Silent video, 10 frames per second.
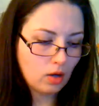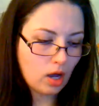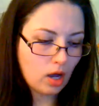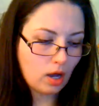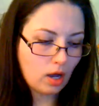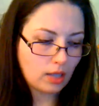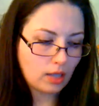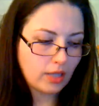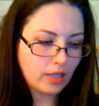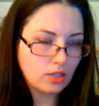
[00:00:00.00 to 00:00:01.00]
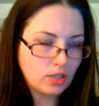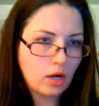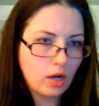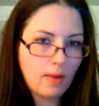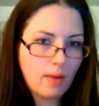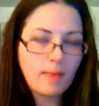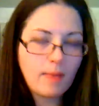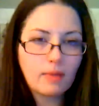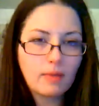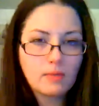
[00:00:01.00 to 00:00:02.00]
I'd like to talk about
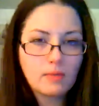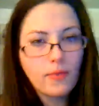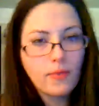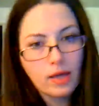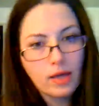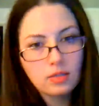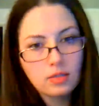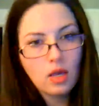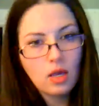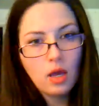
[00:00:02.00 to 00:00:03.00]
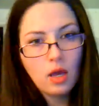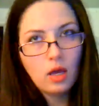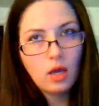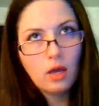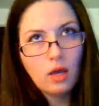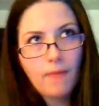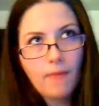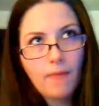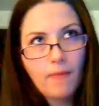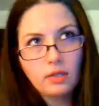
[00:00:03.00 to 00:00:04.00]
maybe some of the things
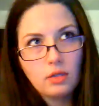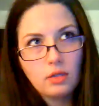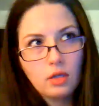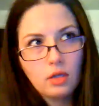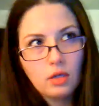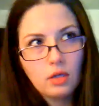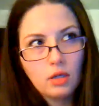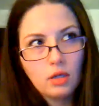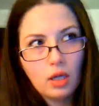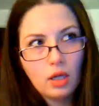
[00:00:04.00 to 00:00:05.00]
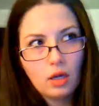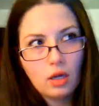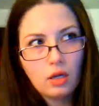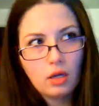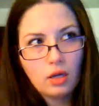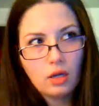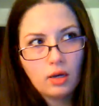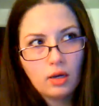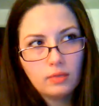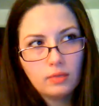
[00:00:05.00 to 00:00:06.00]
that
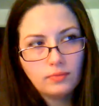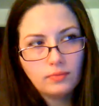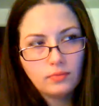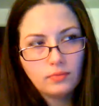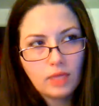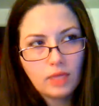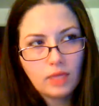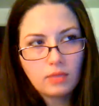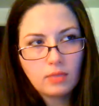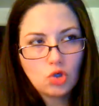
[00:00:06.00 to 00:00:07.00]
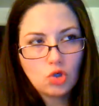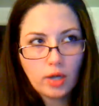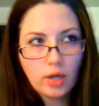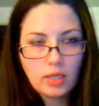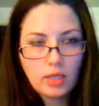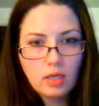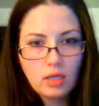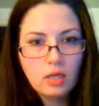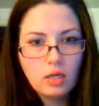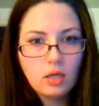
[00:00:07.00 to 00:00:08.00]
that's obstructing
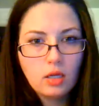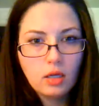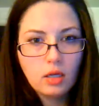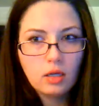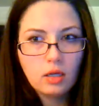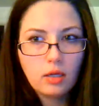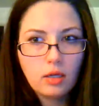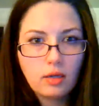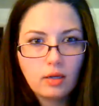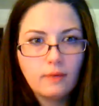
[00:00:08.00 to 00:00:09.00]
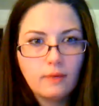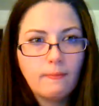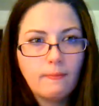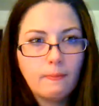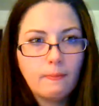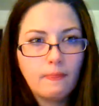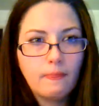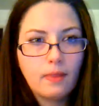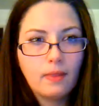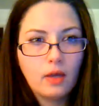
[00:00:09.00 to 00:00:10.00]

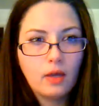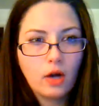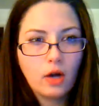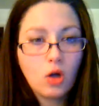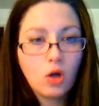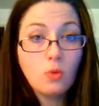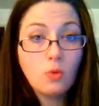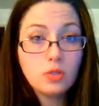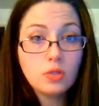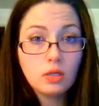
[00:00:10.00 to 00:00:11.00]
our goals.